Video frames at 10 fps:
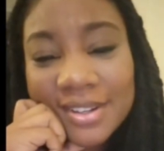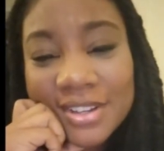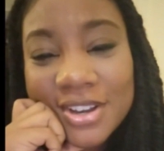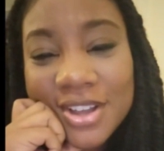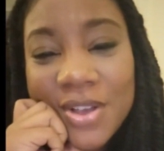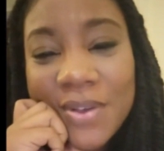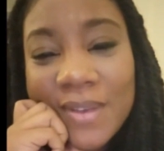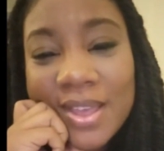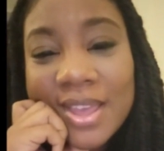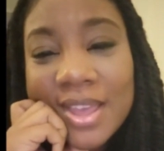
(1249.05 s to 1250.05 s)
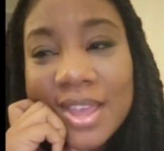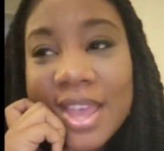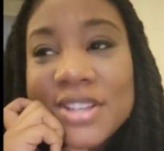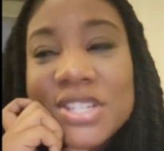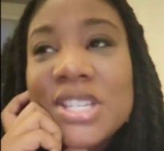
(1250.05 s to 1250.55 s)
You know?
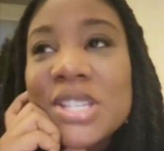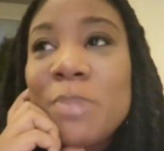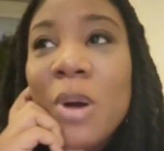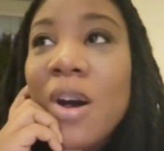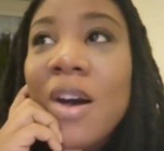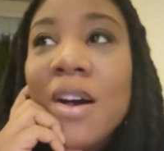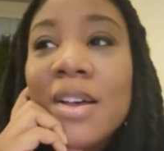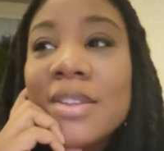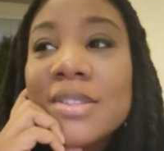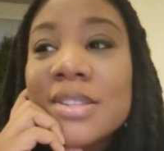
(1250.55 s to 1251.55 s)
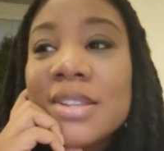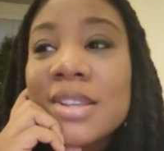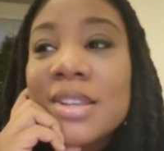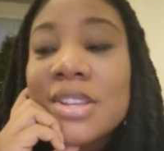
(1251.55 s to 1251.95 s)
And she just paused.